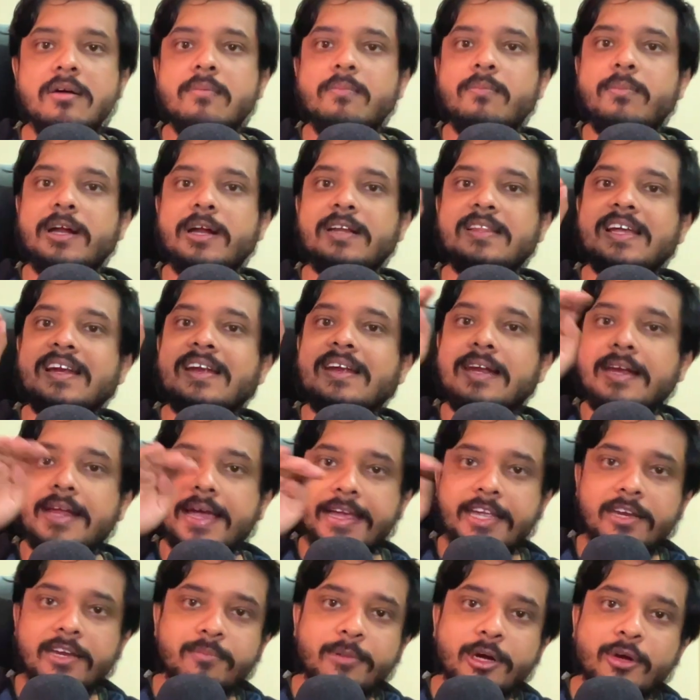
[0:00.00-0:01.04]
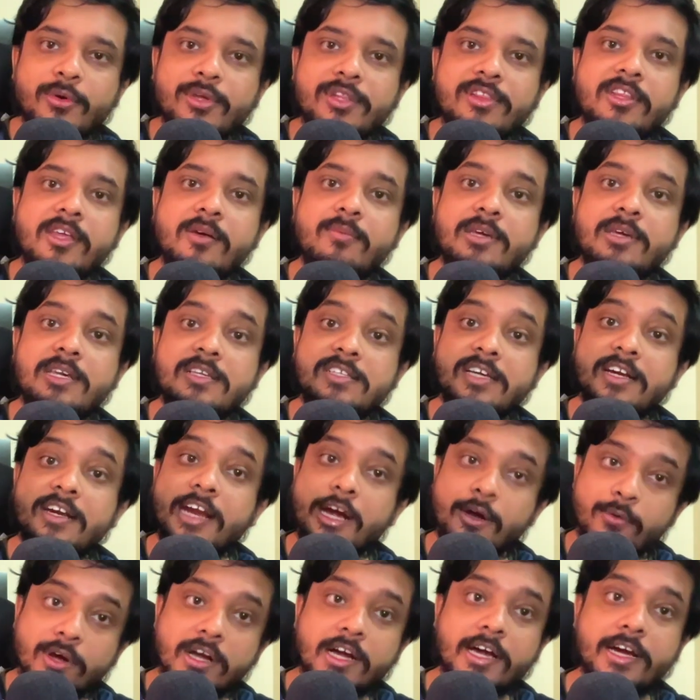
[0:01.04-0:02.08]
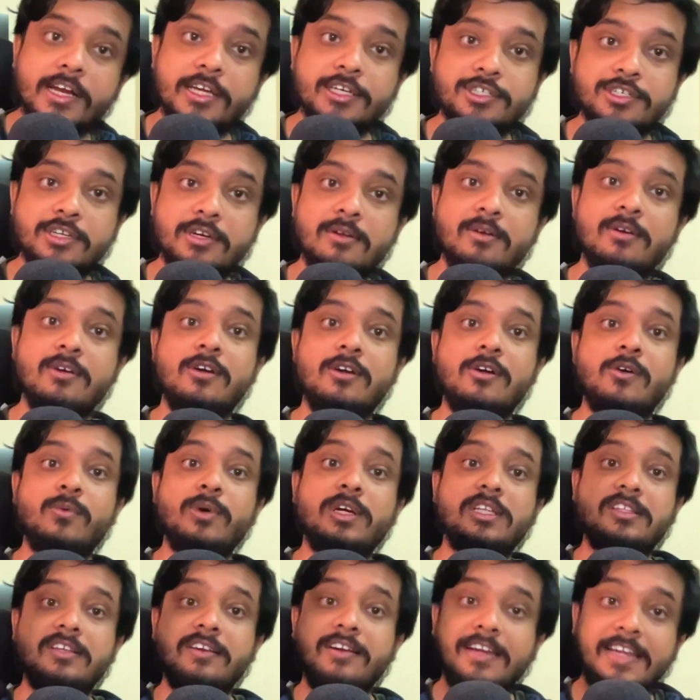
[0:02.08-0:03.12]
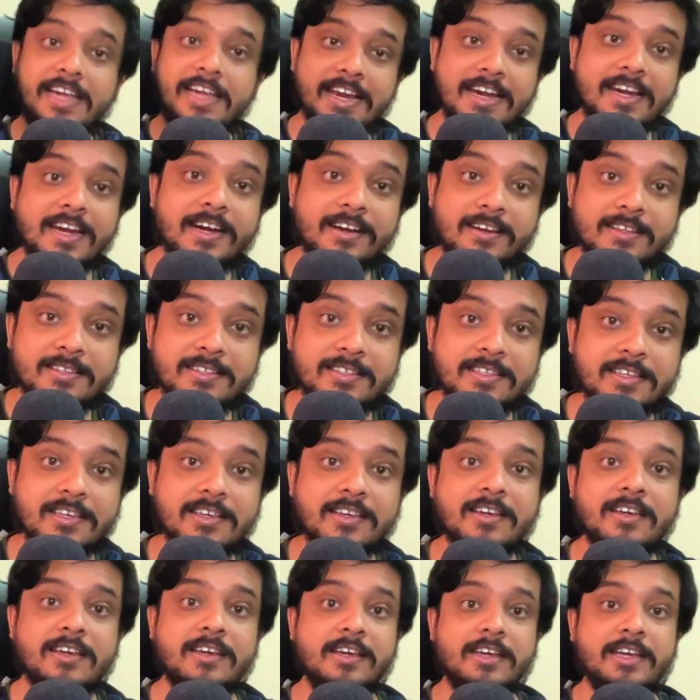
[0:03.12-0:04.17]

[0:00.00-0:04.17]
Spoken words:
but that line between them is a network connection with real latency.